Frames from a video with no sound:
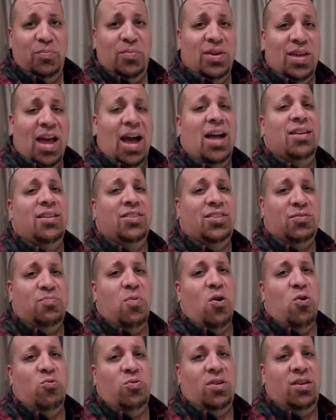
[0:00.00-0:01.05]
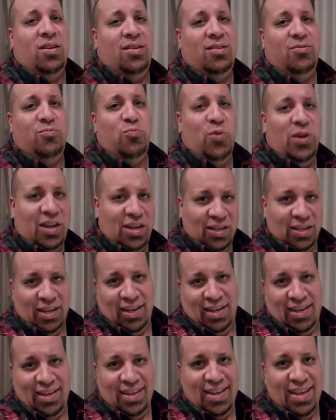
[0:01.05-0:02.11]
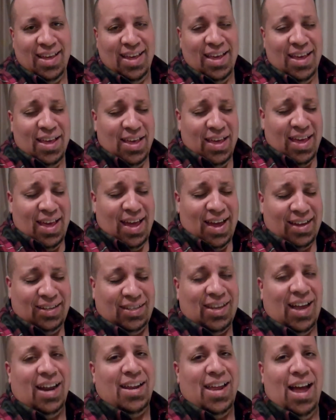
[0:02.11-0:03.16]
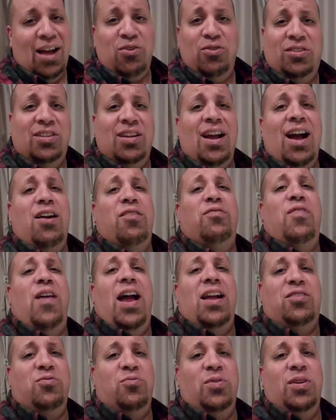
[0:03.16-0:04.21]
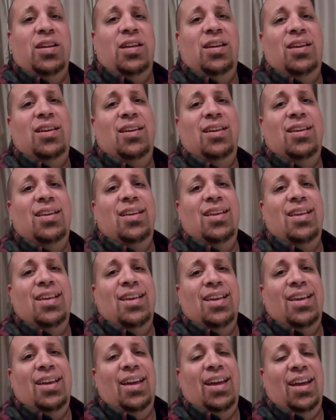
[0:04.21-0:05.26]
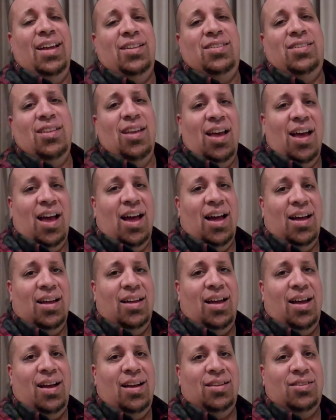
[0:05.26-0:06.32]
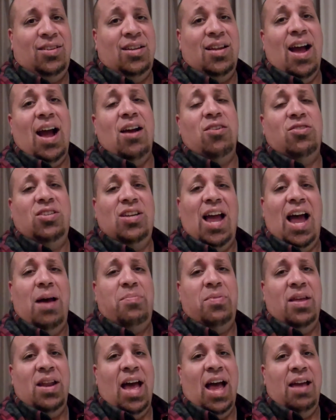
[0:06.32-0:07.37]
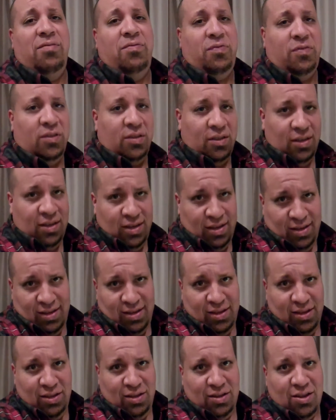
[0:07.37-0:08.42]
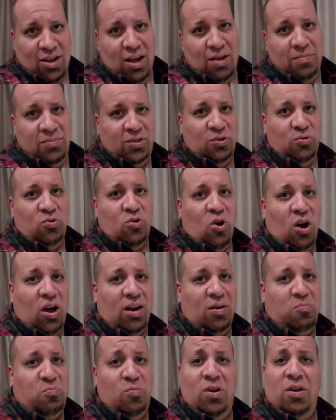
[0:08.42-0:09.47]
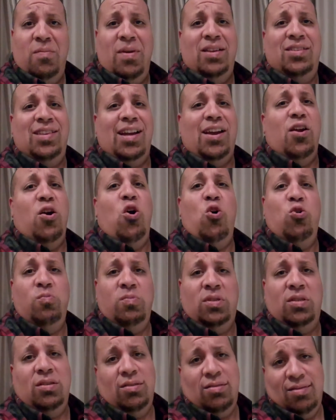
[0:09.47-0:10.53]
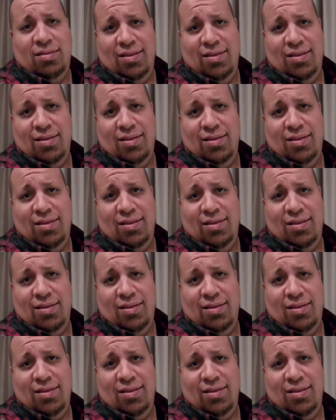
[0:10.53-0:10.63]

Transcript: Beyond the Smoke Weekly. The Santiago Cigar Factory. It's a cigar shop that I've come to call one of my second homes.